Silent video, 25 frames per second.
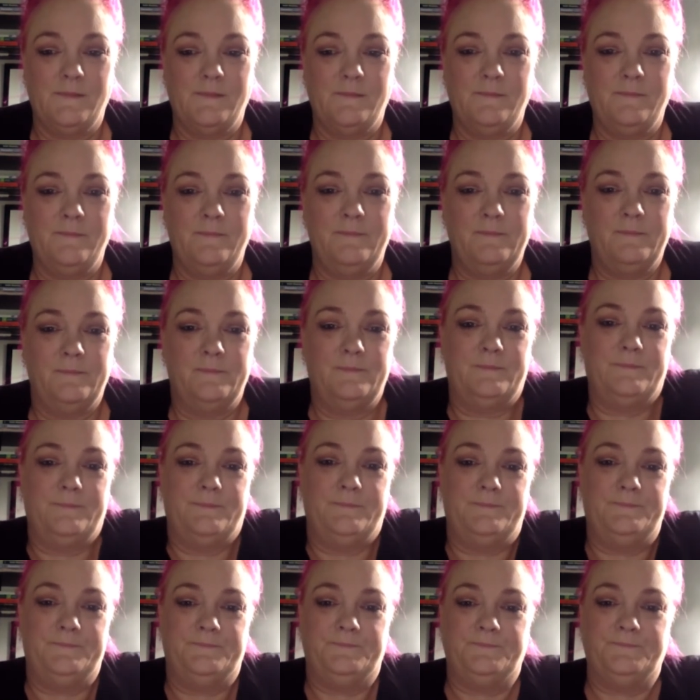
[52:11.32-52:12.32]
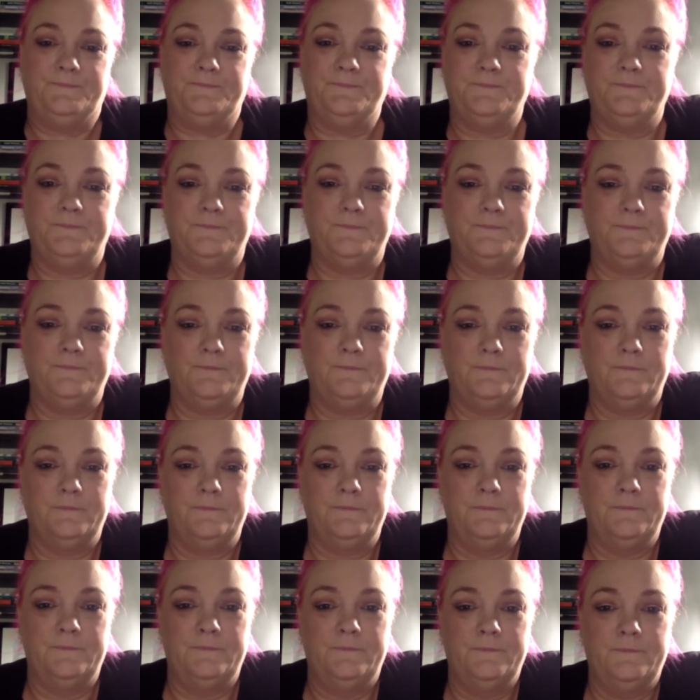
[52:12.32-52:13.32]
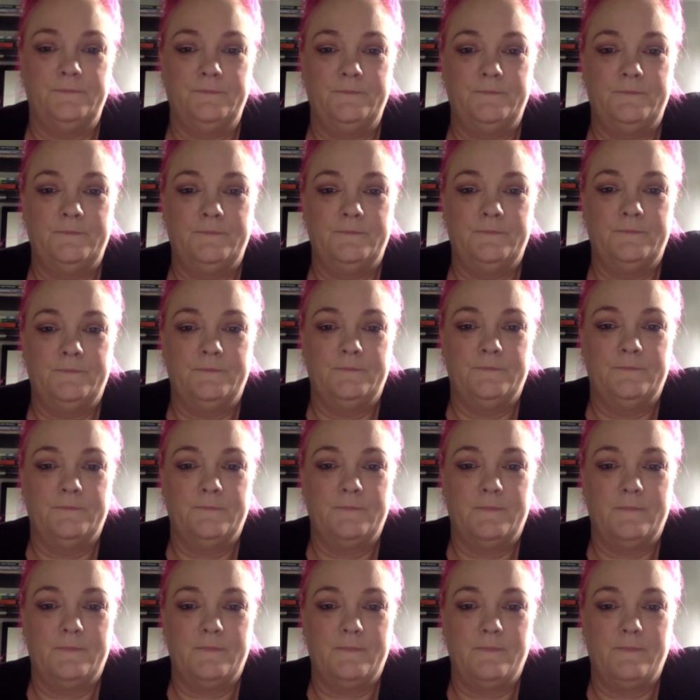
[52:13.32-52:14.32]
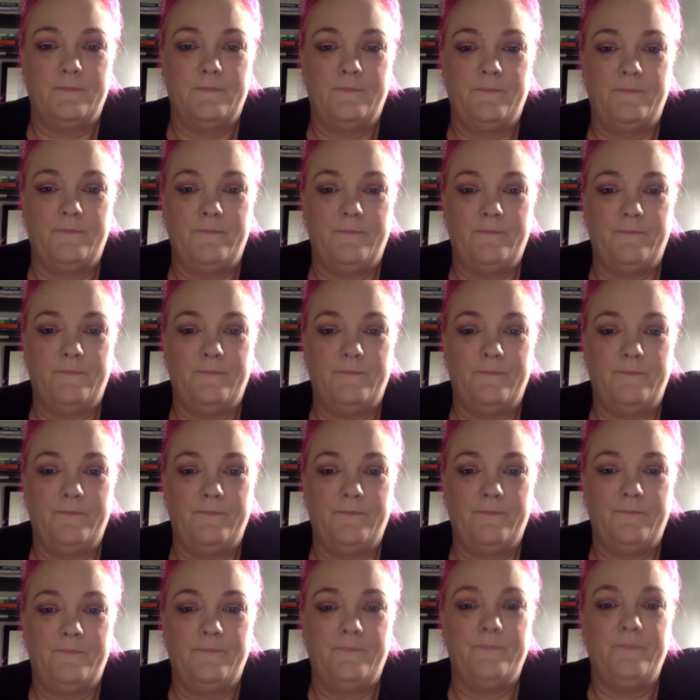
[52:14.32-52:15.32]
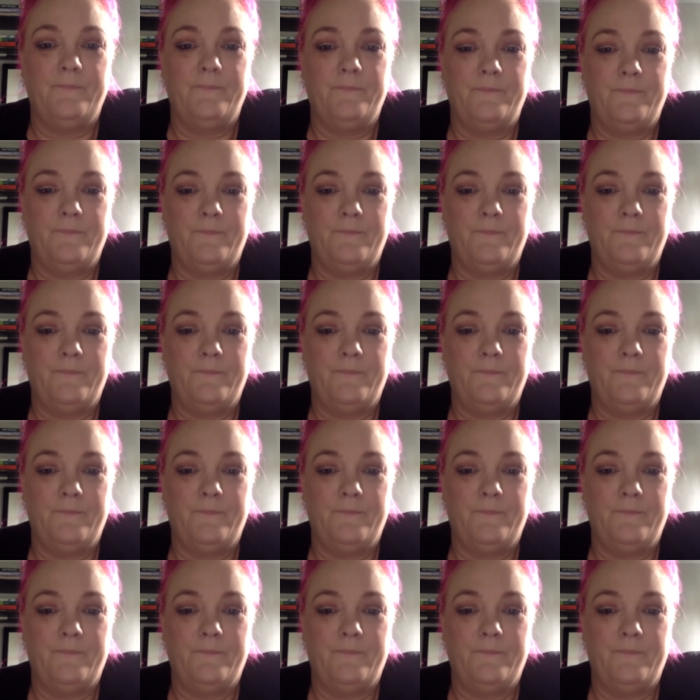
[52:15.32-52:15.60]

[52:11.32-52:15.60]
[no speech]